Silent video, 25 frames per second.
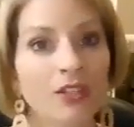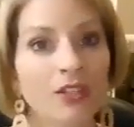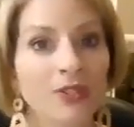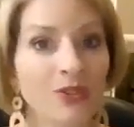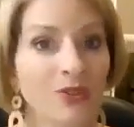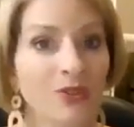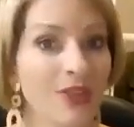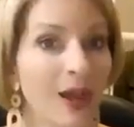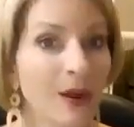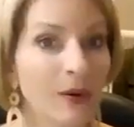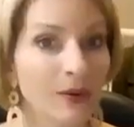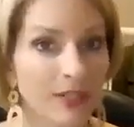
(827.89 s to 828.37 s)

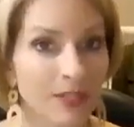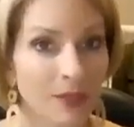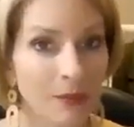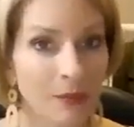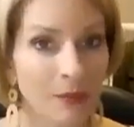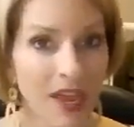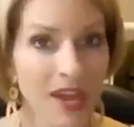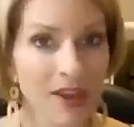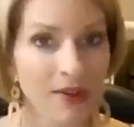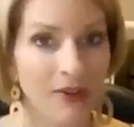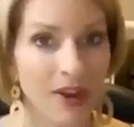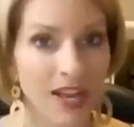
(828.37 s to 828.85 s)
So that was
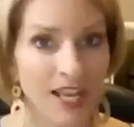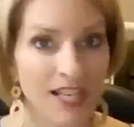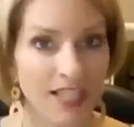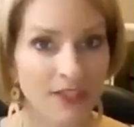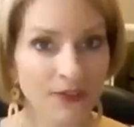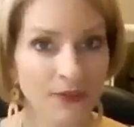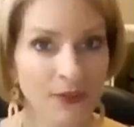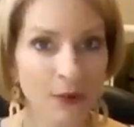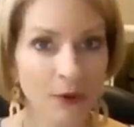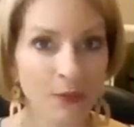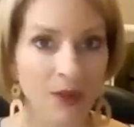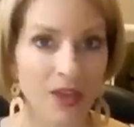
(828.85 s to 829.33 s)
a pay
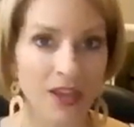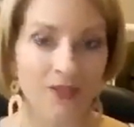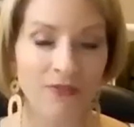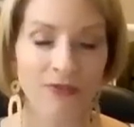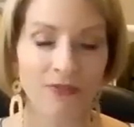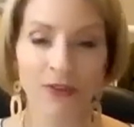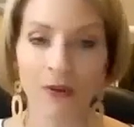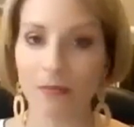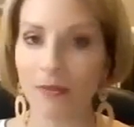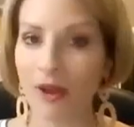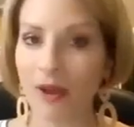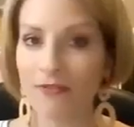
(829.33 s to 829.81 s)
raise for
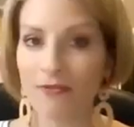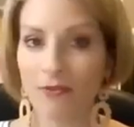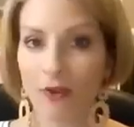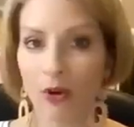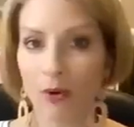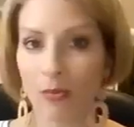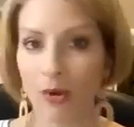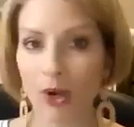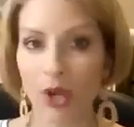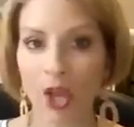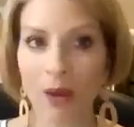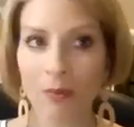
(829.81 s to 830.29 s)
me from my
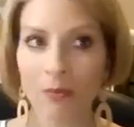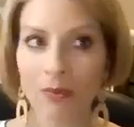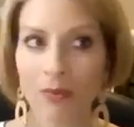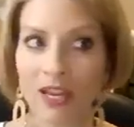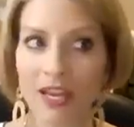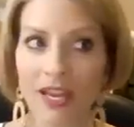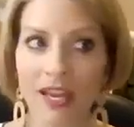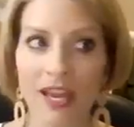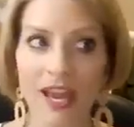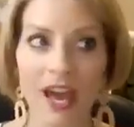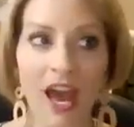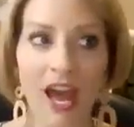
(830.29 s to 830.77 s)
former
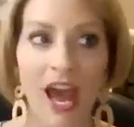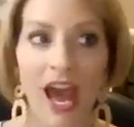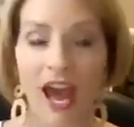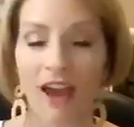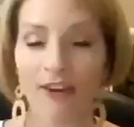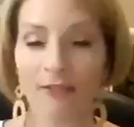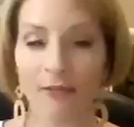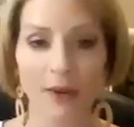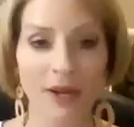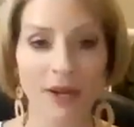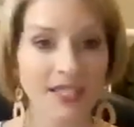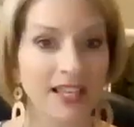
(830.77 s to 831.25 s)
company. A
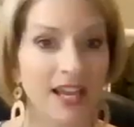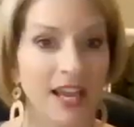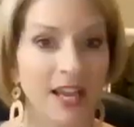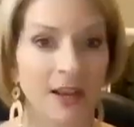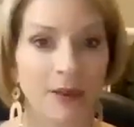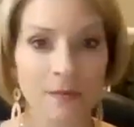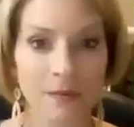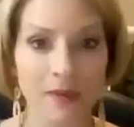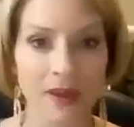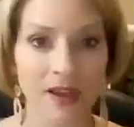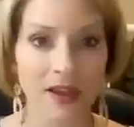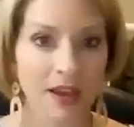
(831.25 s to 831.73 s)
half price
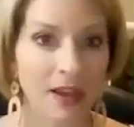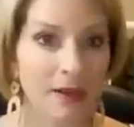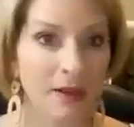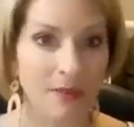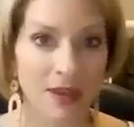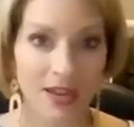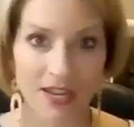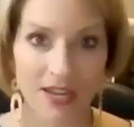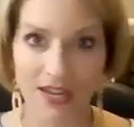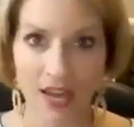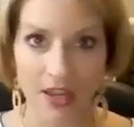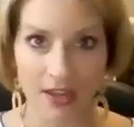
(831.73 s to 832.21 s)
item meant I
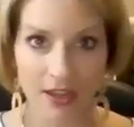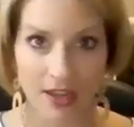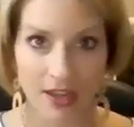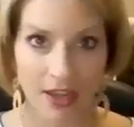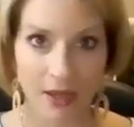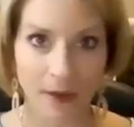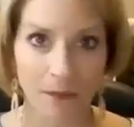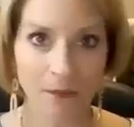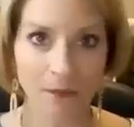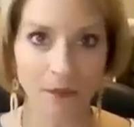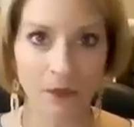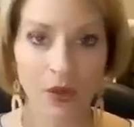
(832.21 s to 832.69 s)
made
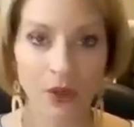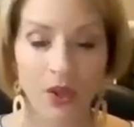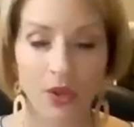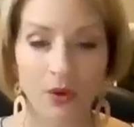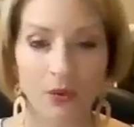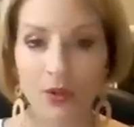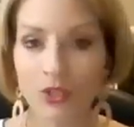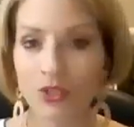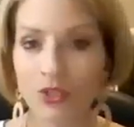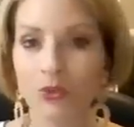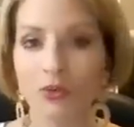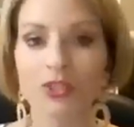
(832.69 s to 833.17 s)
nothing,
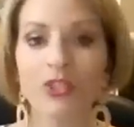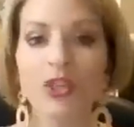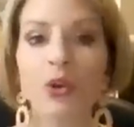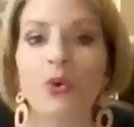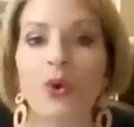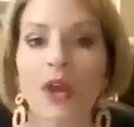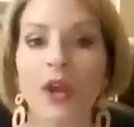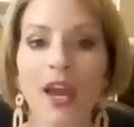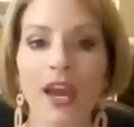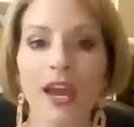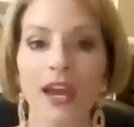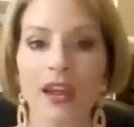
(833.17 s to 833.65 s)
which was
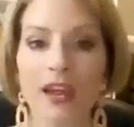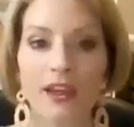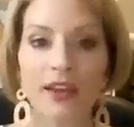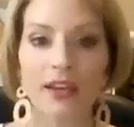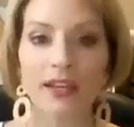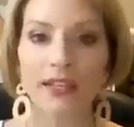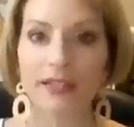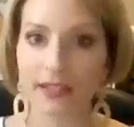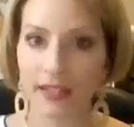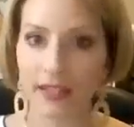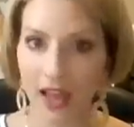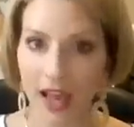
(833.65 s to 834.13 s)
okay
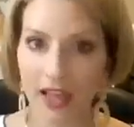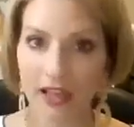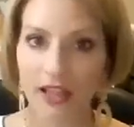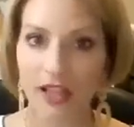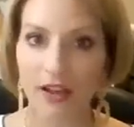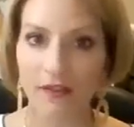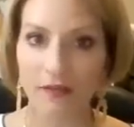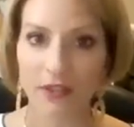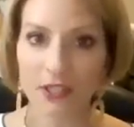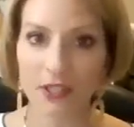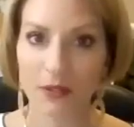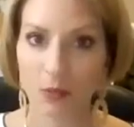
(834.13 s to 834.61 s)
because I
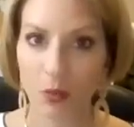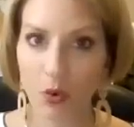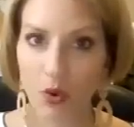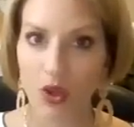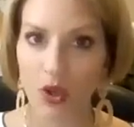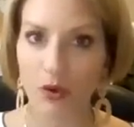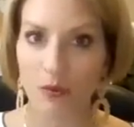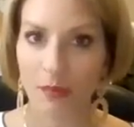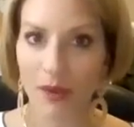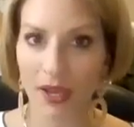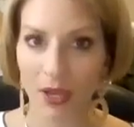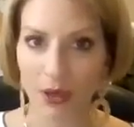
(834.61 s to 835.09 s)
love to
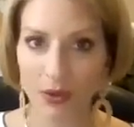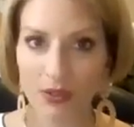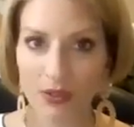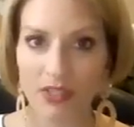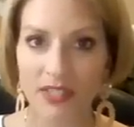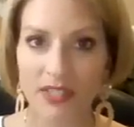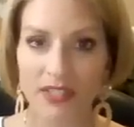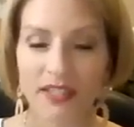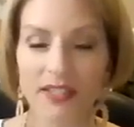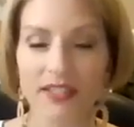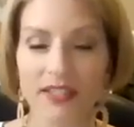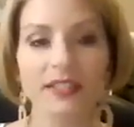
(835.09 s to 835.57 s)
spoil my
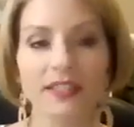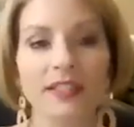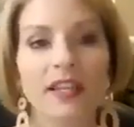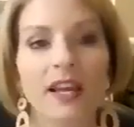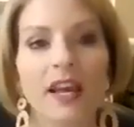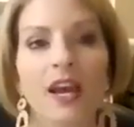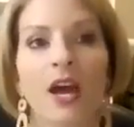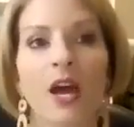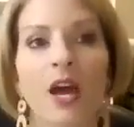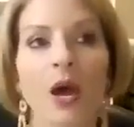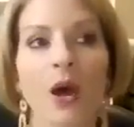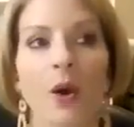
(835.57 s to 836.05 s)
hostesses,
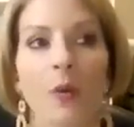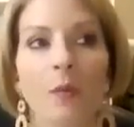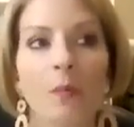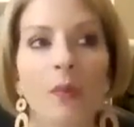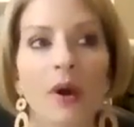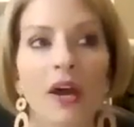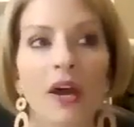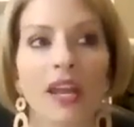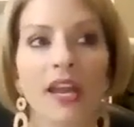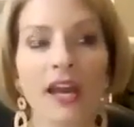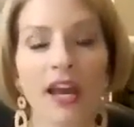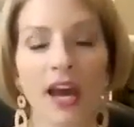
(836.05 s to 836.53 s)

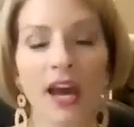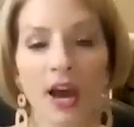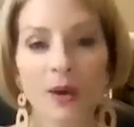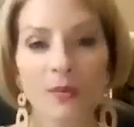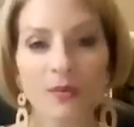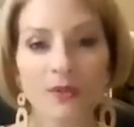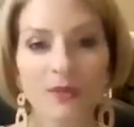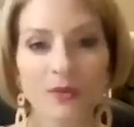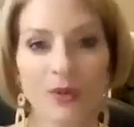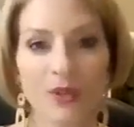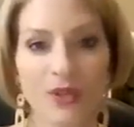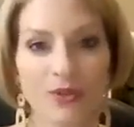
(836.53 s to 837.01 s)
but it
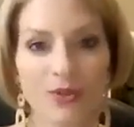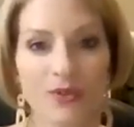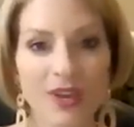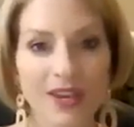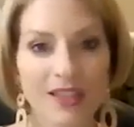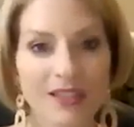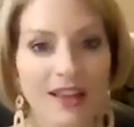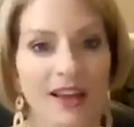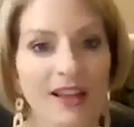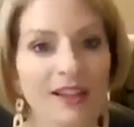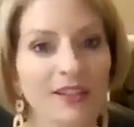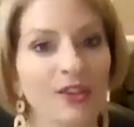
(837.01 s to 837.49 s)
helps when you
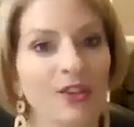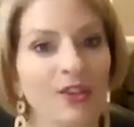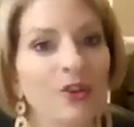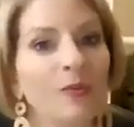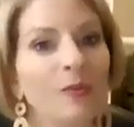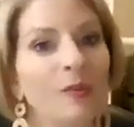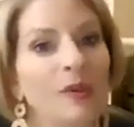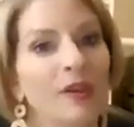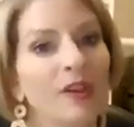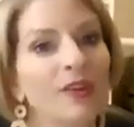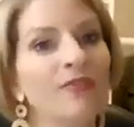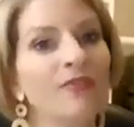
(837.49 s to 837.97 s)
get that
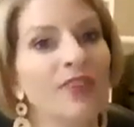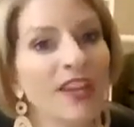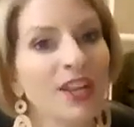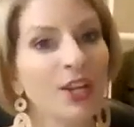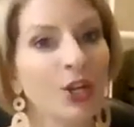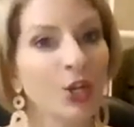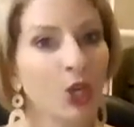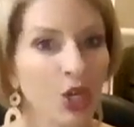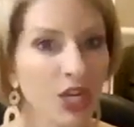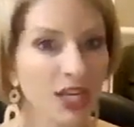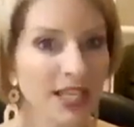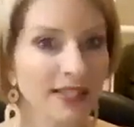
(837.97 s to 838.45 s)
little bit of
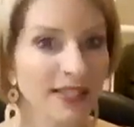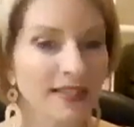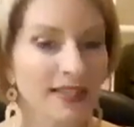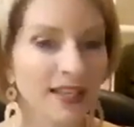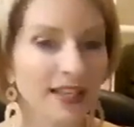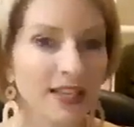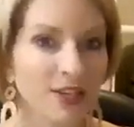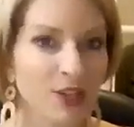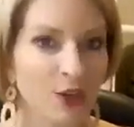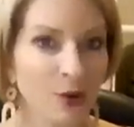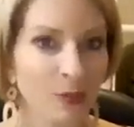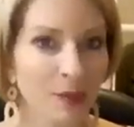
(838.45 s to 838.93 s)
increase
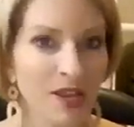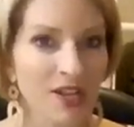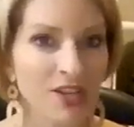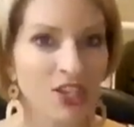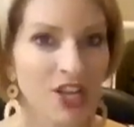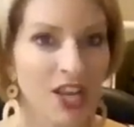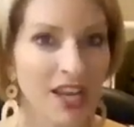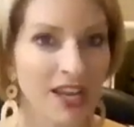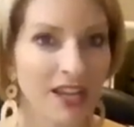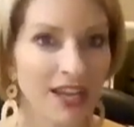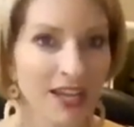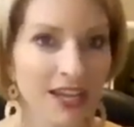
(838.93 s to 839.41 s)
in your
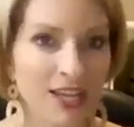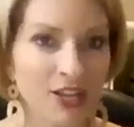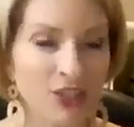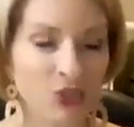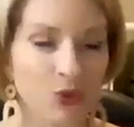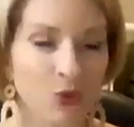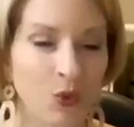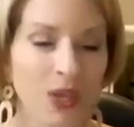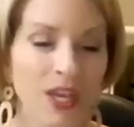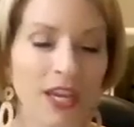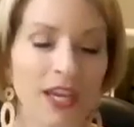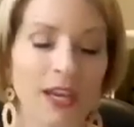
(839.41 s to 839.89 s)
paycheck
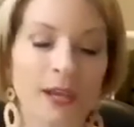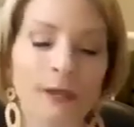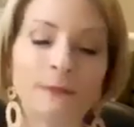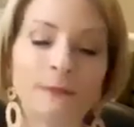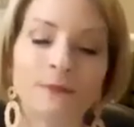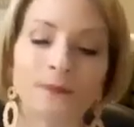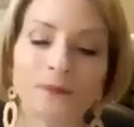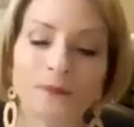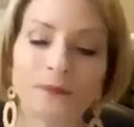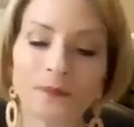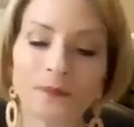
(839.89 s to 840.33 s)
each week.